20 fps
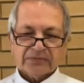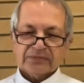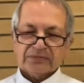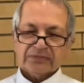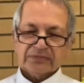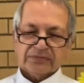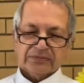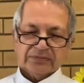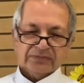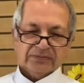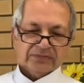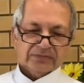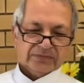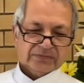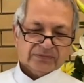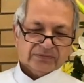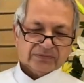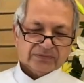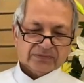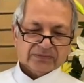
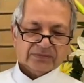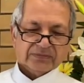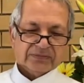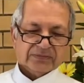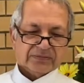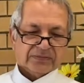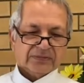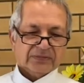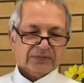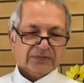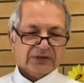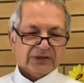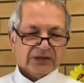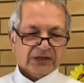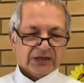No one is speaking in this clip.